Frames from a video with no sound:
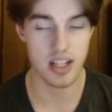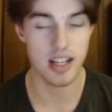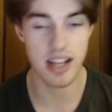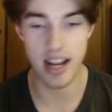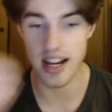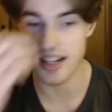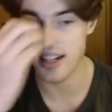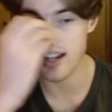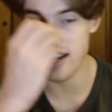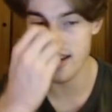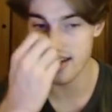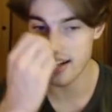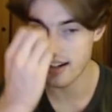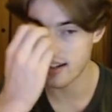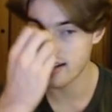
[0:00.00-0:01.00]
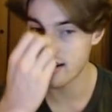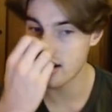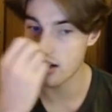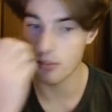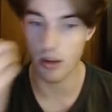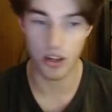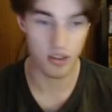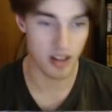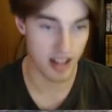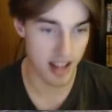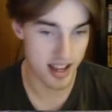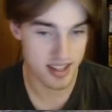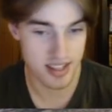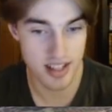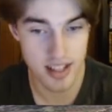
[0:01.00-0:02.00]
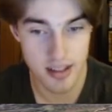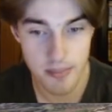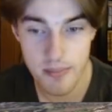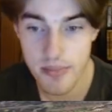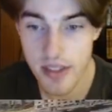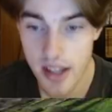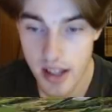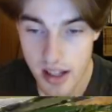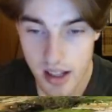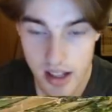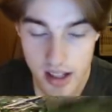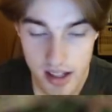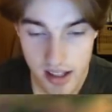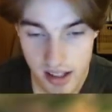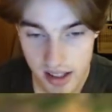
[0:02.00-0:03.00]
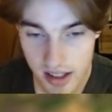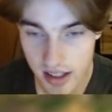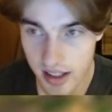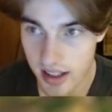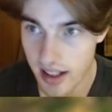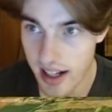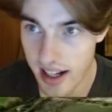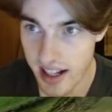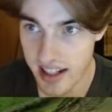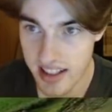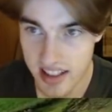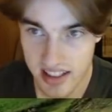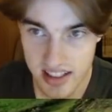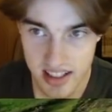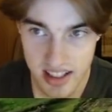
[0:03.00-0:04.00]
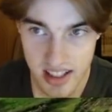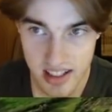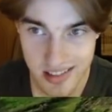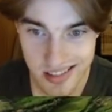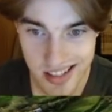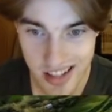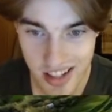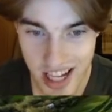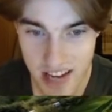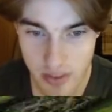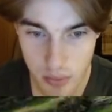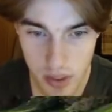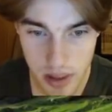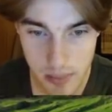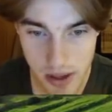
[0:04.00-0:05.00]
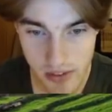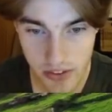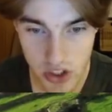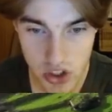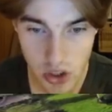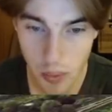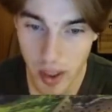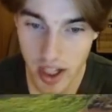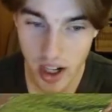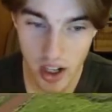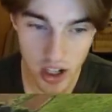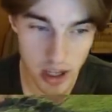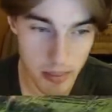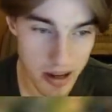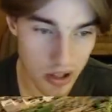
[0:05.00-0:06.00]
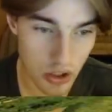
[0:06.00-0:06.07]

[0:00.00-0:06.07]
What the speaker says: need a decent to moderate guess here. And even with the perfect score, we can't come out